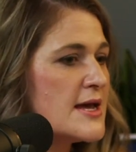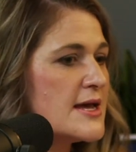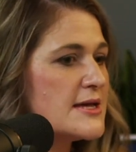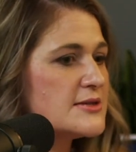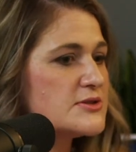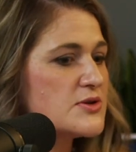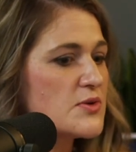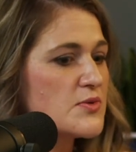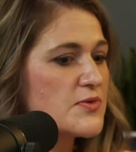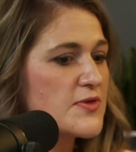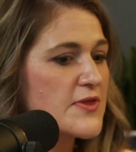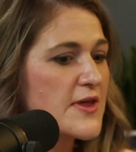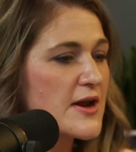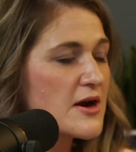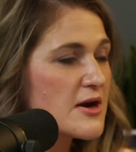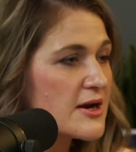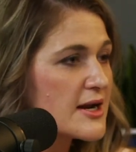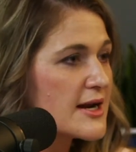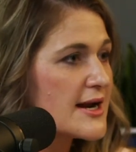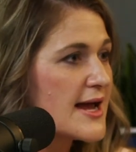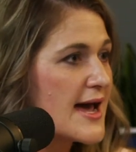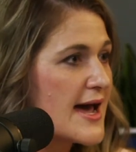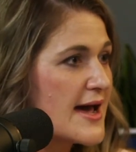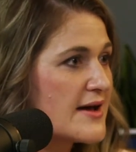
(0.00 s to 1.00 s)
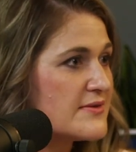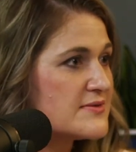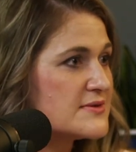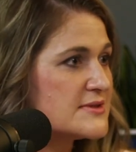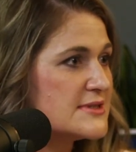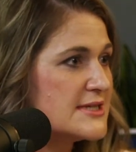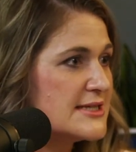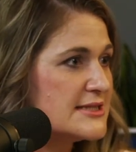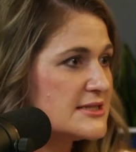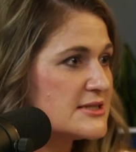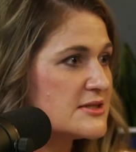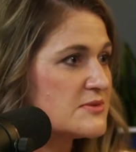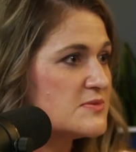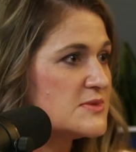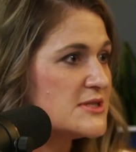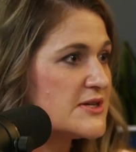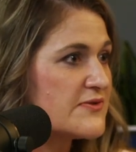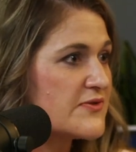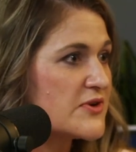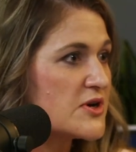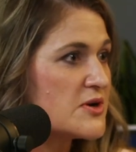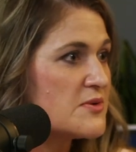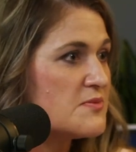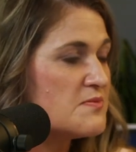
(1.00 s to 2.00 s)
So they're going to need some
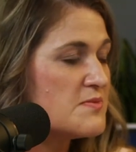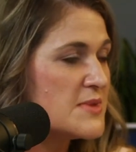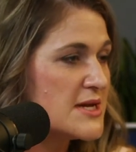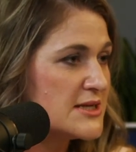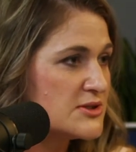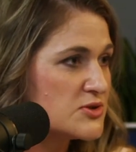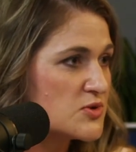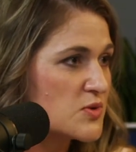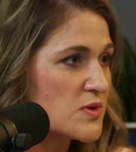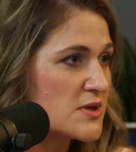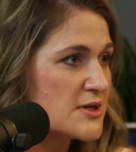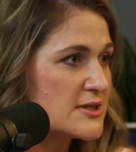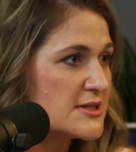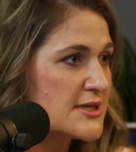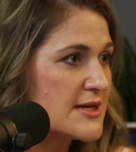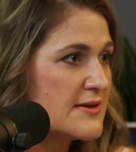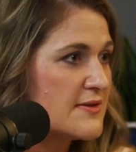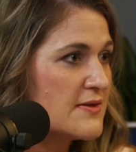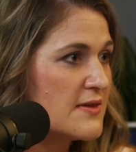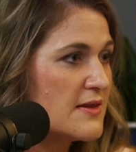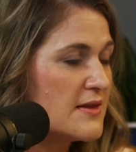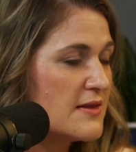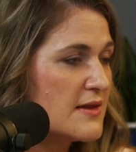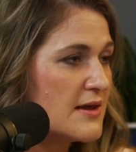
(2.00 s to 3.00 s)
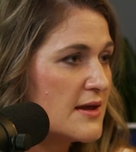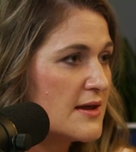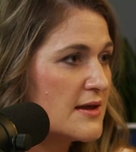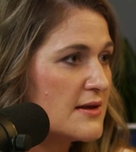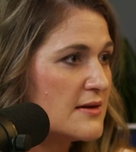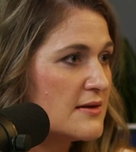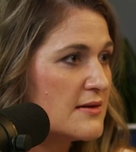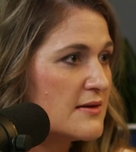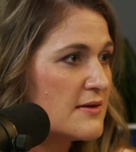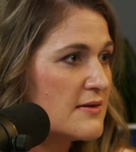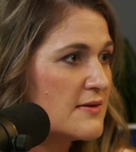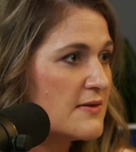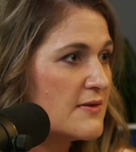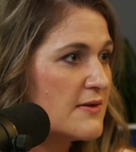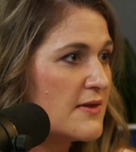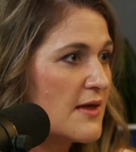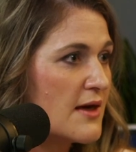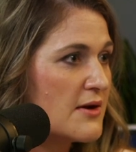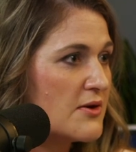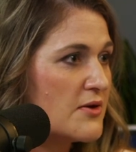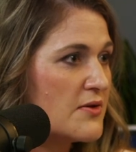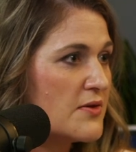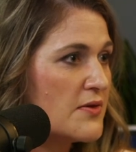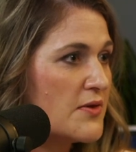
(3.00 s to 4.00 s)
different mentors in
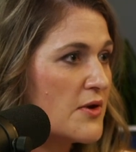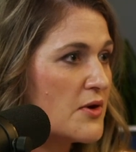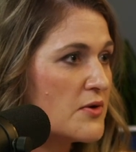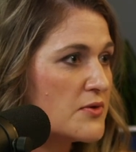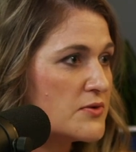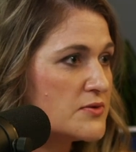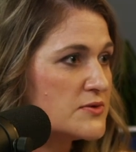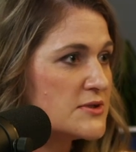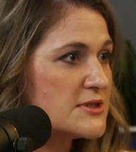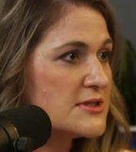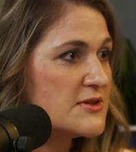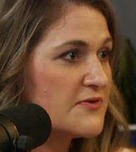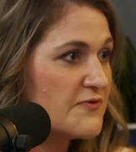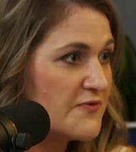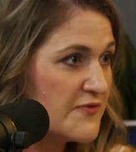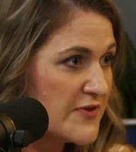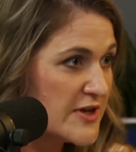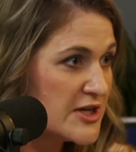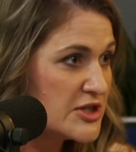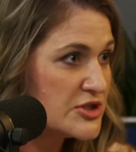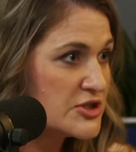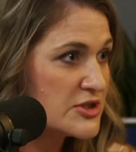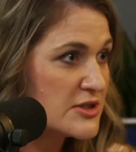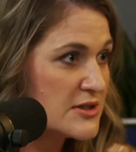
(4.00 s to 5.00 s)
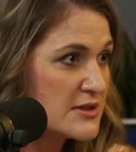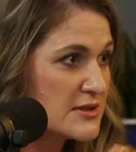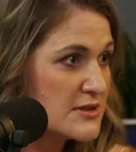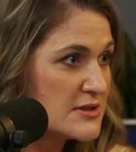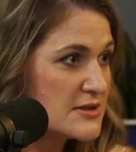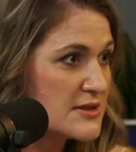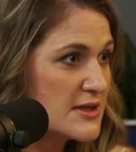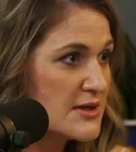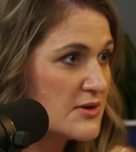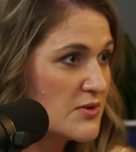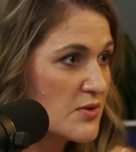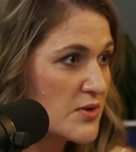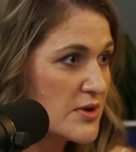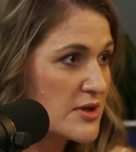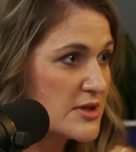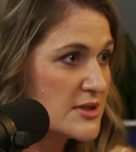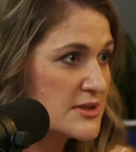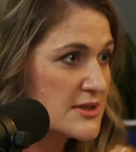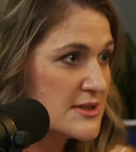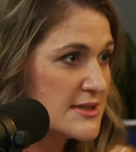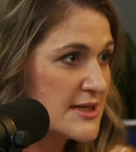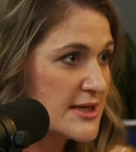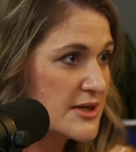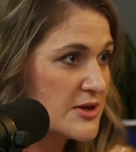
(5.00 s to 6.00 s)
those divisions in order
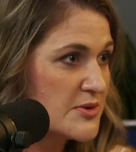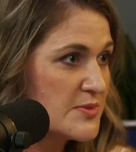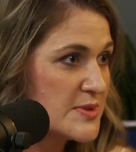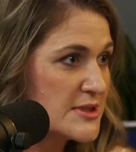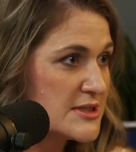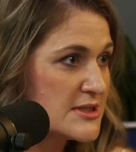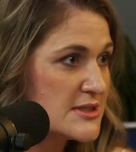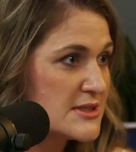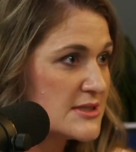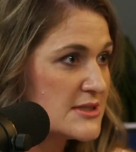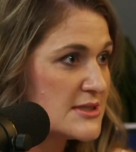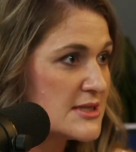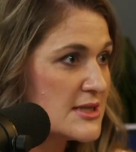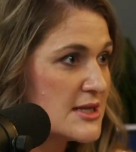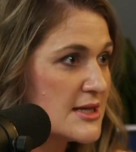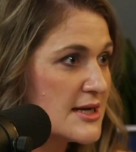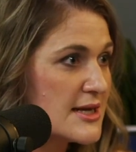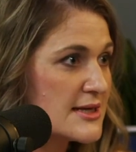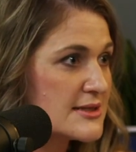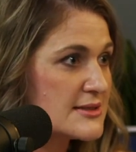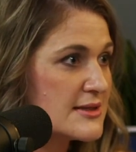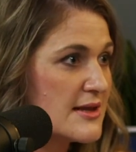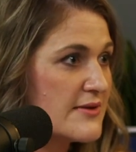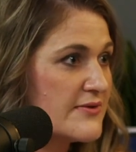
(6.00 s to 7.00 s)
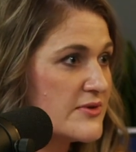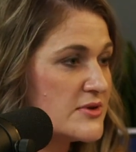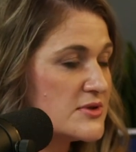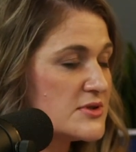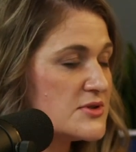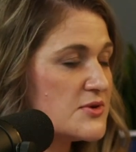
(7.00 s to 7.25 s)
to take your business to the next level.